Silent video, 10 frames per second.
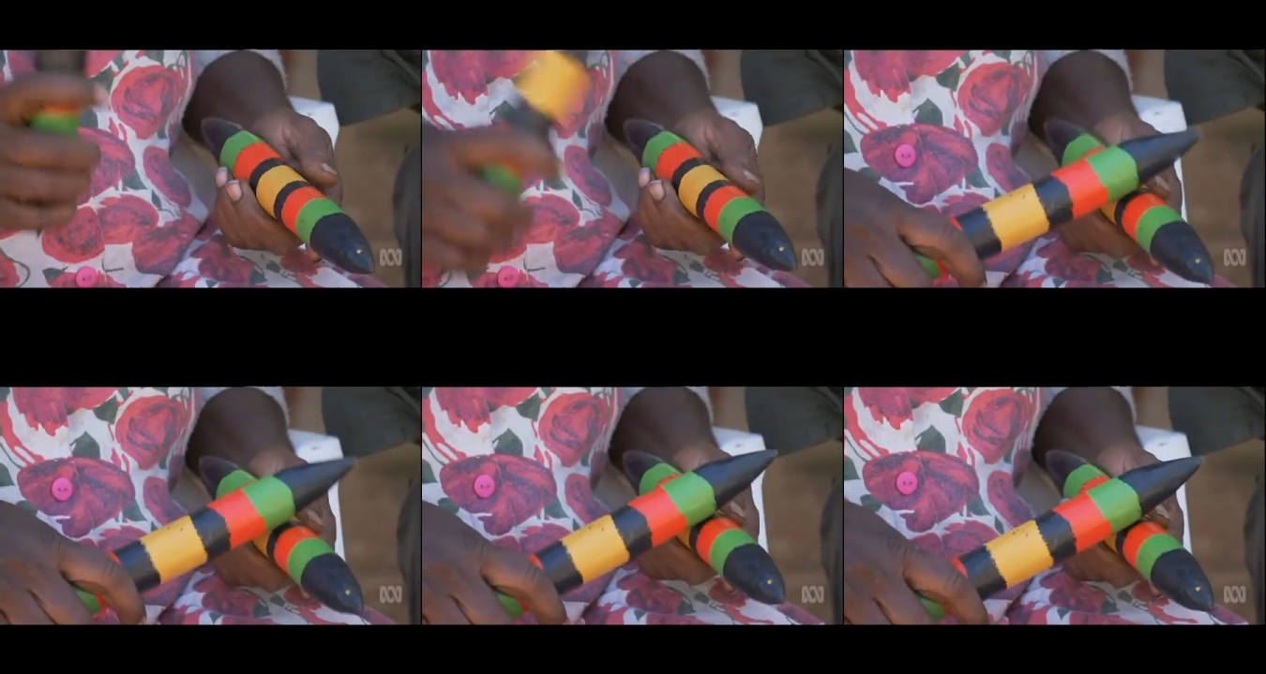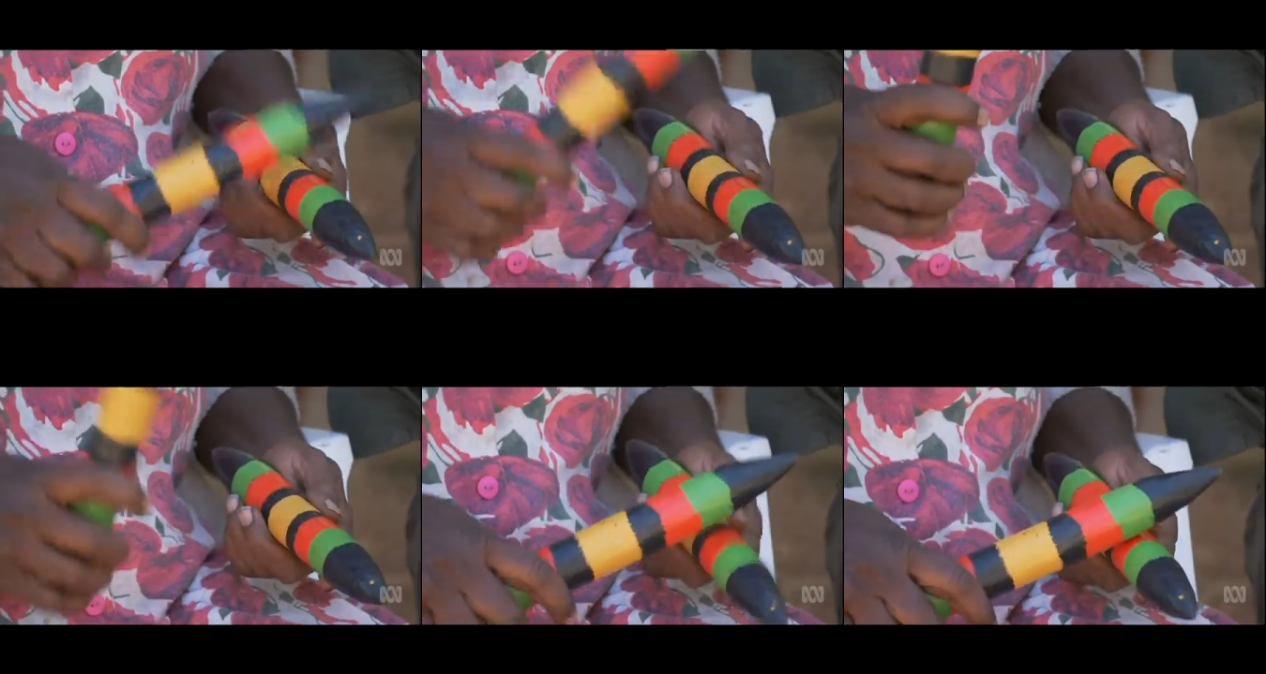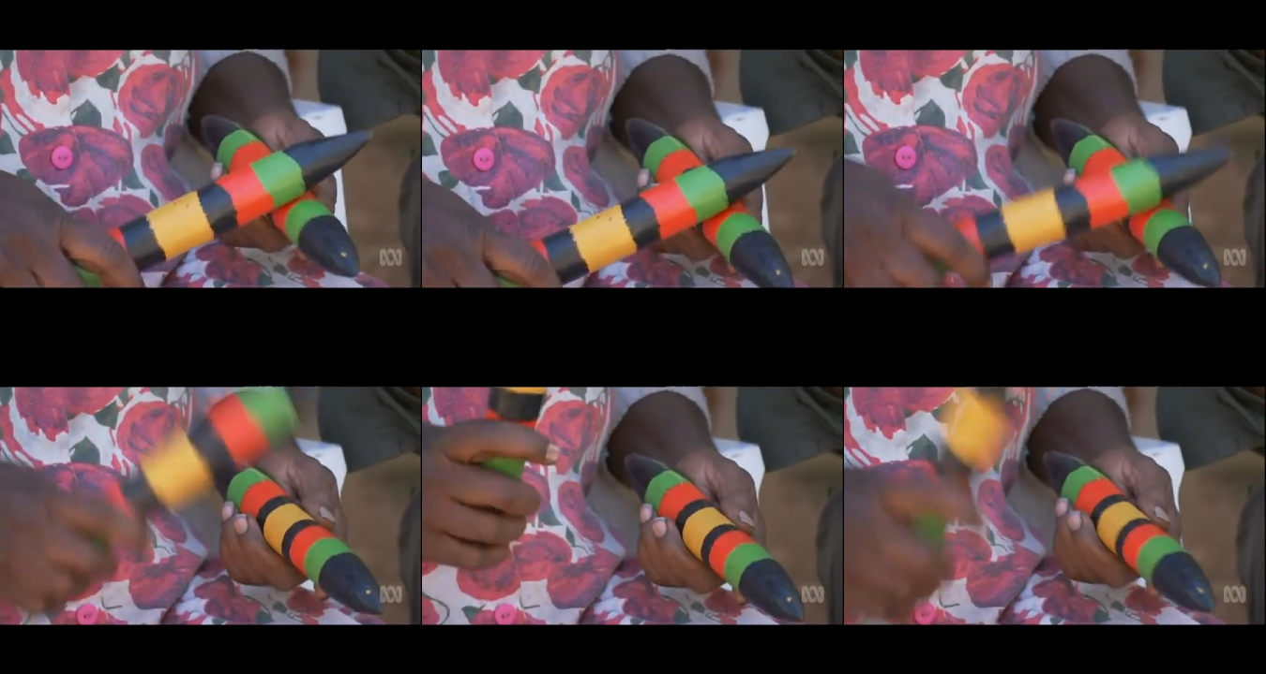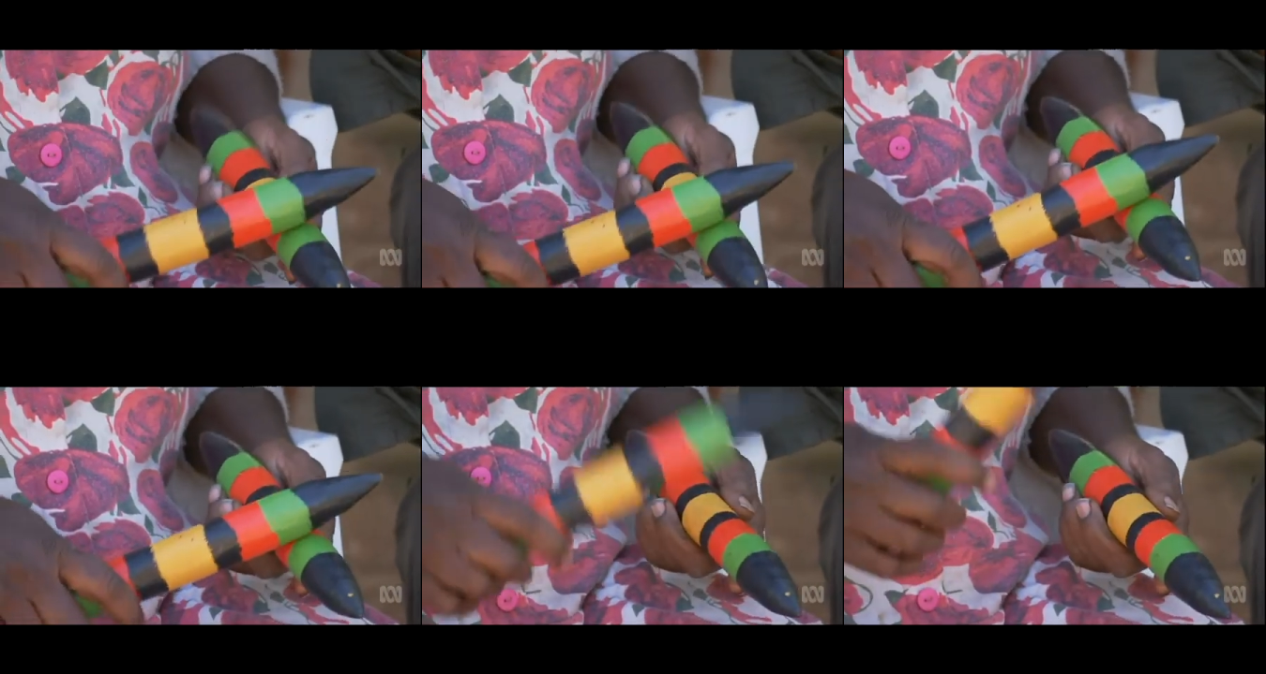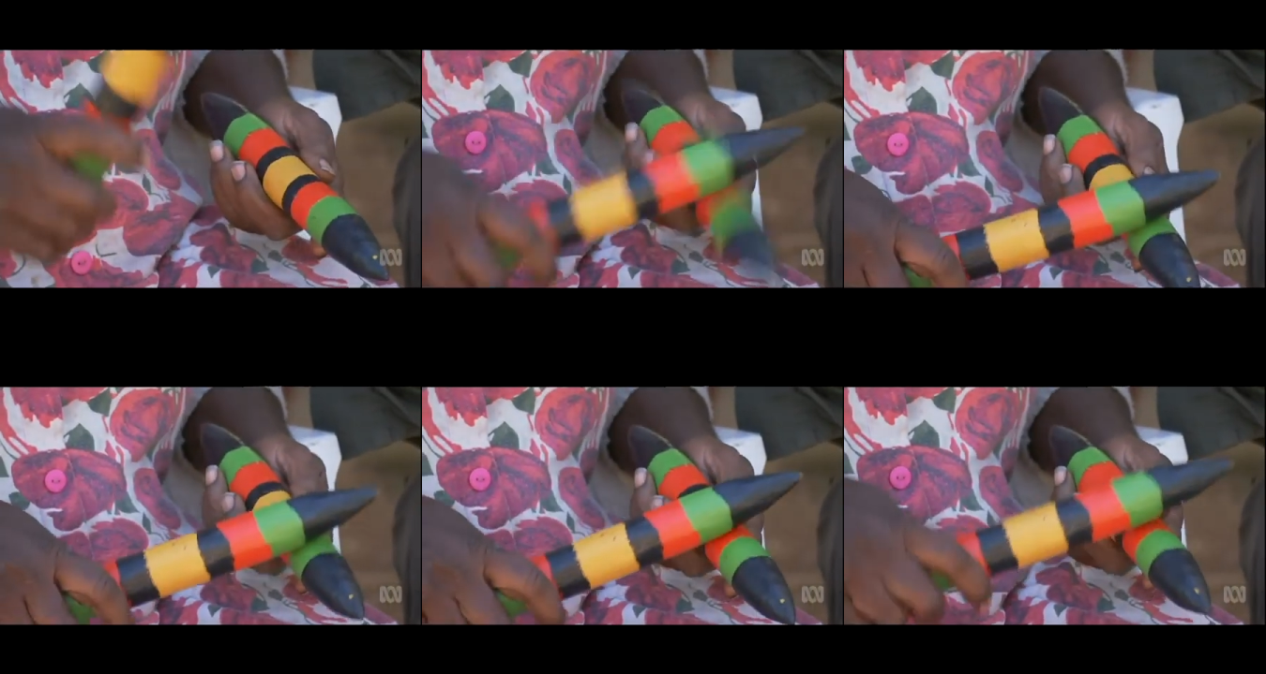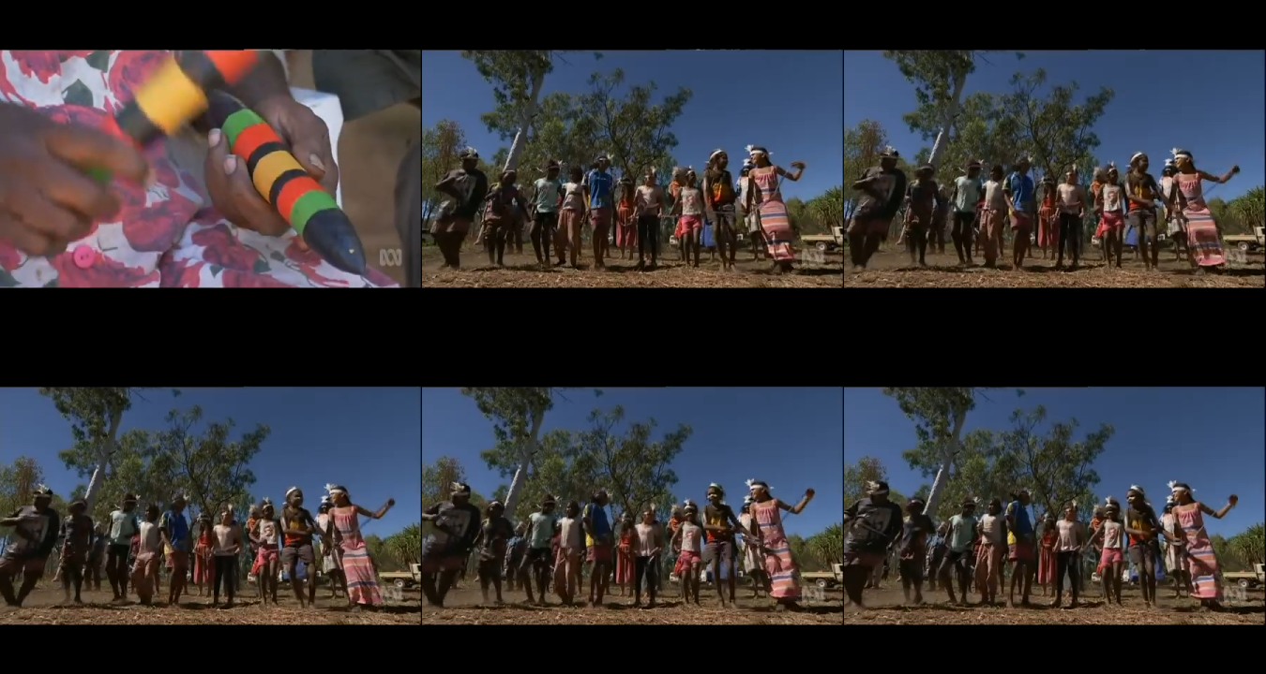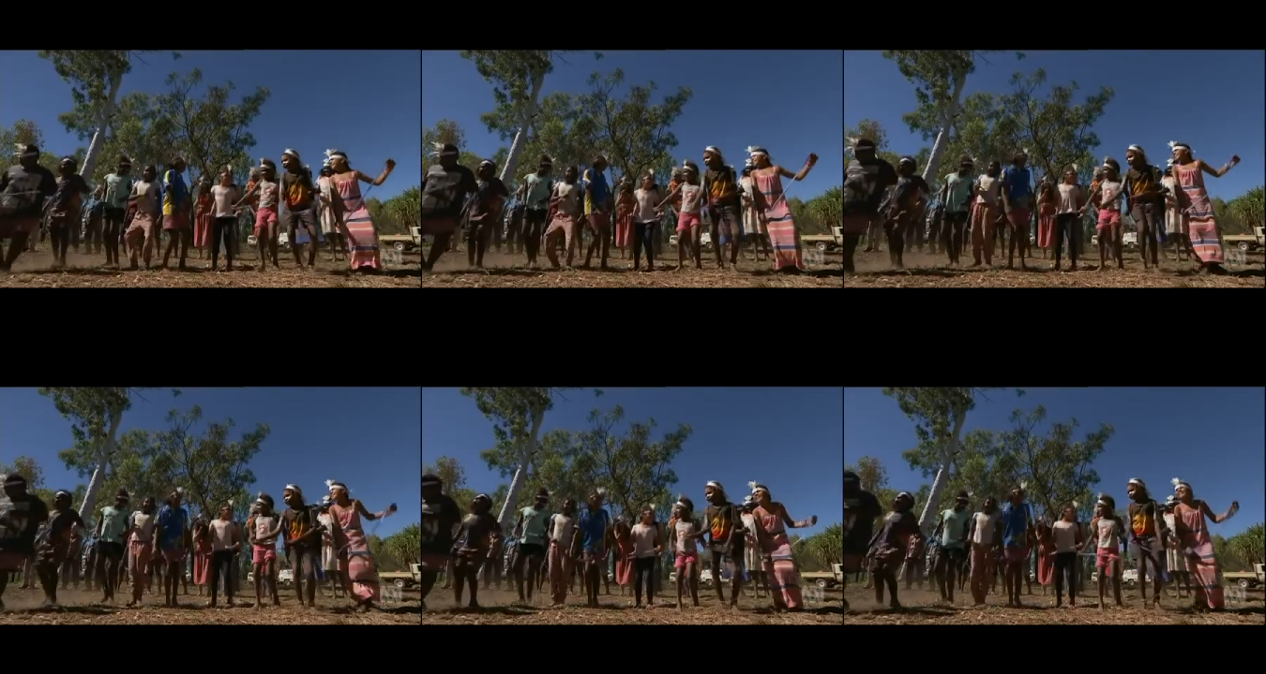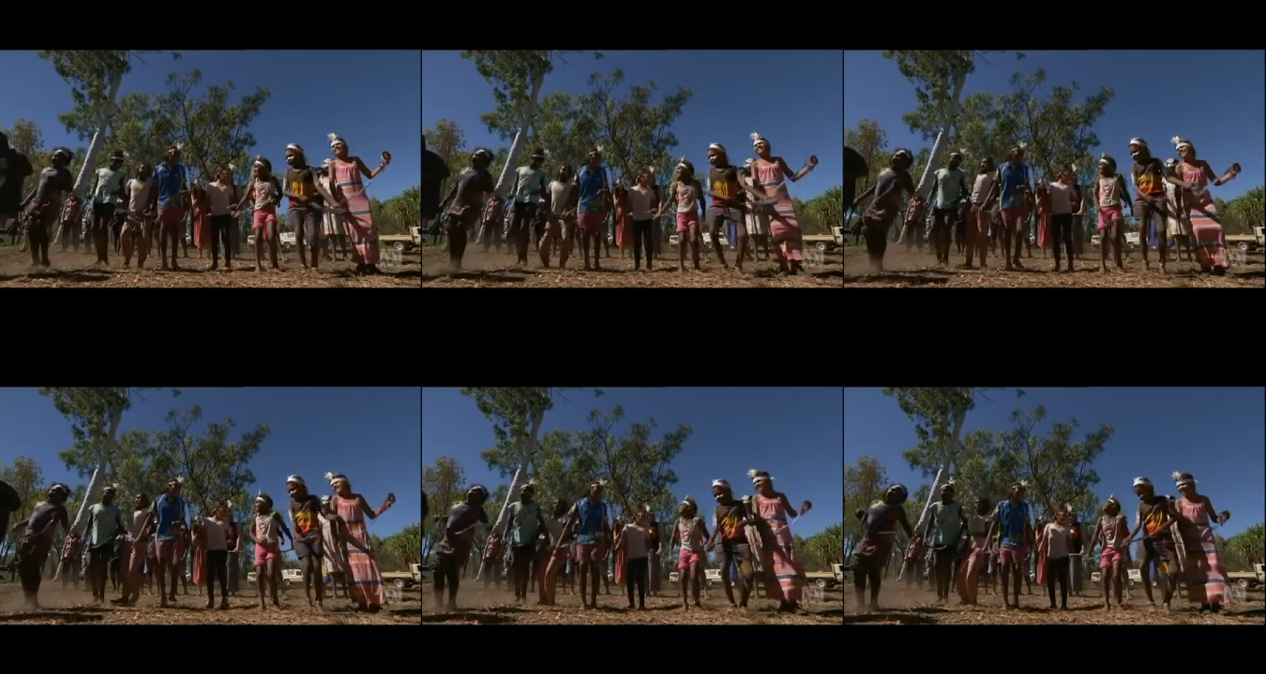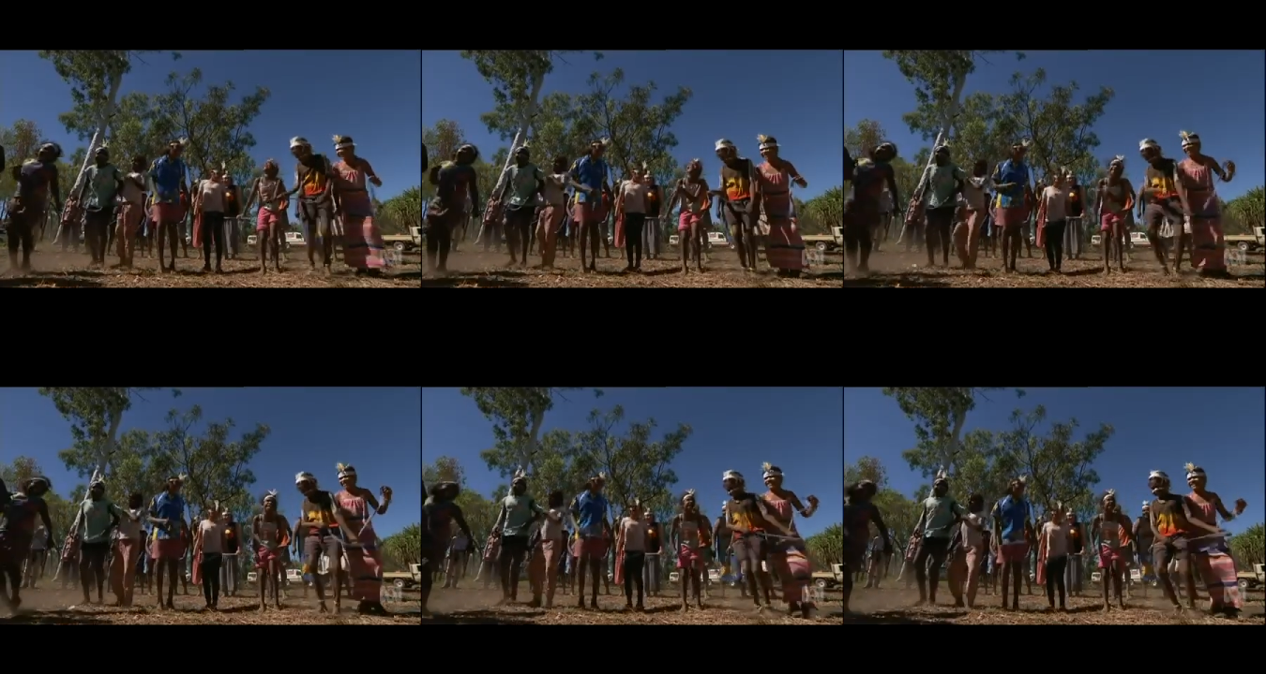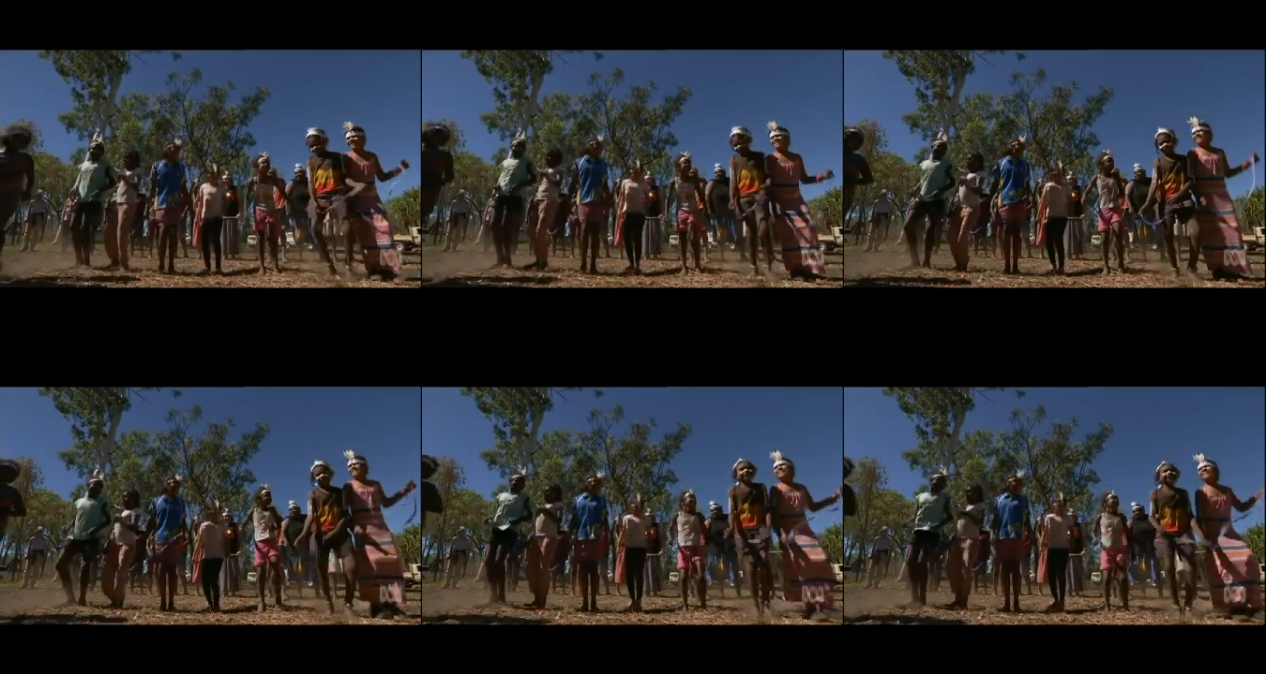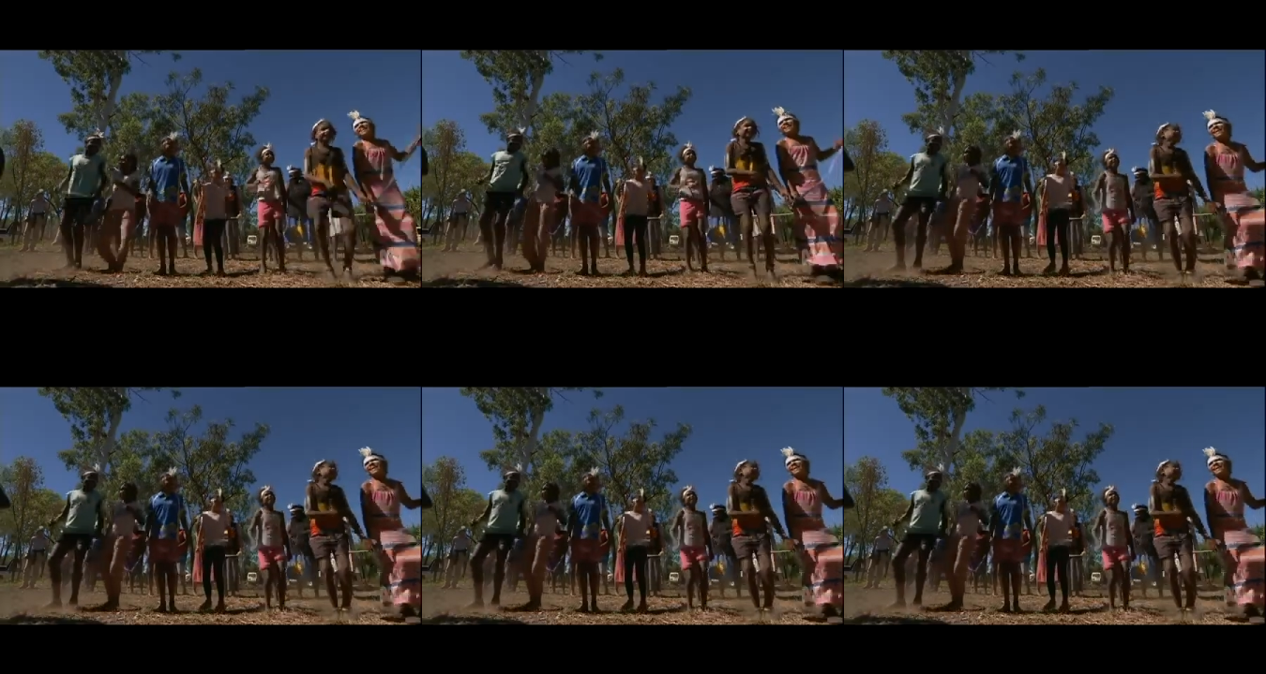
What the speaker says: [unreadable: no face in view]